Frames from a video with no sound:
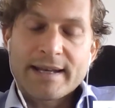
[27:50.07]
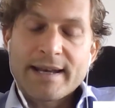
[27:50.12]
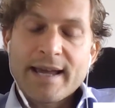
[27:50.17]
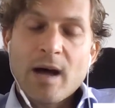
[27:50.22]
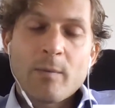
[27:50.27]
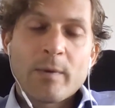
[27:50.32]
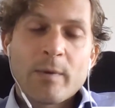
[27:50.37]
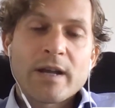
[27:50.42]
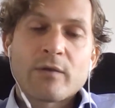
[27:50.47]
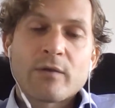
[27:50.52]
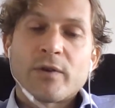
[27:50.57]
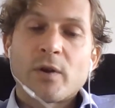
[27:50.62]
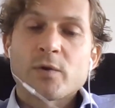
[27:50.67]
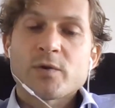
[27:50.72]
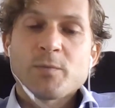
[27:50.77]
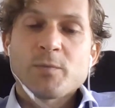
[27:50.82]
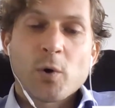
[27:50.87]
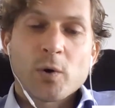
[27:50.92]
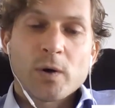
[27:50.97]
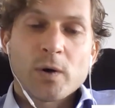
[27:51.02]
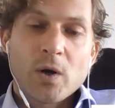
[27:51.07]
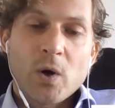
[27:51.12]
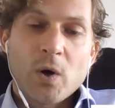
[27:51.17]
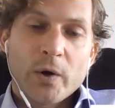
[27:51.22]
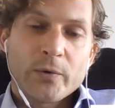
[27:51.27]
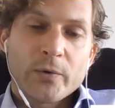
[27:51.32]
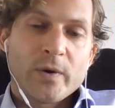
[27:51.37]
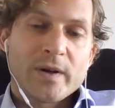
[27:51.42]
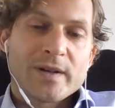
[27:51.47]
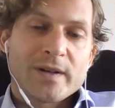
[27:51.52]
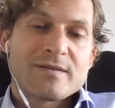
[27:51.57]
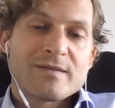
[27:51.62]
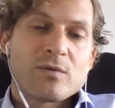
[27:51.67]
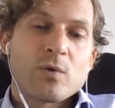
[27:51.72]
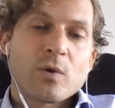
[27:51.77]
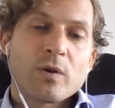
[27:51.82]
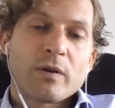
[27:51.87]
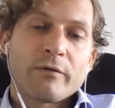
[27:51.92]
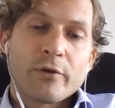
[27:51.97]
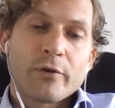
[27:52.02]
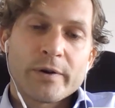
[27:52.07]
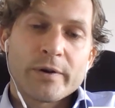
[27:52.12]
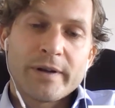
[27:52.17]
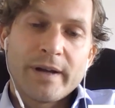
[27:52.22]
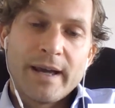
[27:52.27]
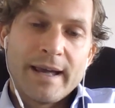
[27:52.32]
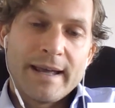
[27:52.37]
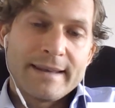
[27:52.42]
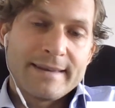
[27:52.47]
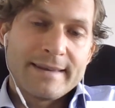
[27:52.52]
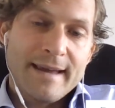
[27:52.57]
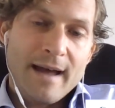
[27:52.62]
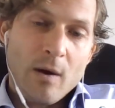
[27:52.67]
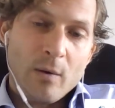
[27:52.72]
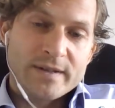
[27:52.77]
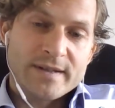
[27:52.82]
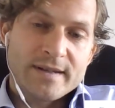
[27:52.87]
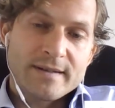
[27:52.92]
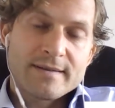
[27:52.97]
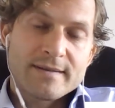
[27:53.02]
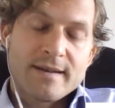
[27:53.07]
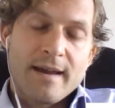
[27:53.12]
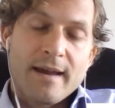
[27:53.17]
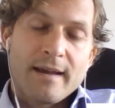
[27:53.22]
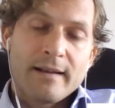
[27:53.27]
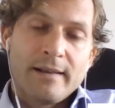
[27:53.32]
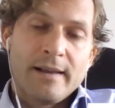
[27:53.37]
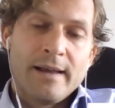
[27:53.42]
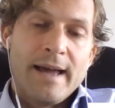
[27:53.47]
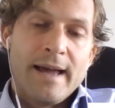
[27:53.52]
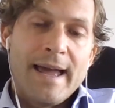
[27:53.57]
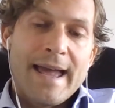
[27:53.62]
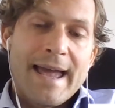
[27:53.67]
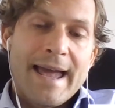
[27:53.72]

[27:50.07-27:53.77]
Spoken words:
and how many of those broker contracts do you convert towards a sale?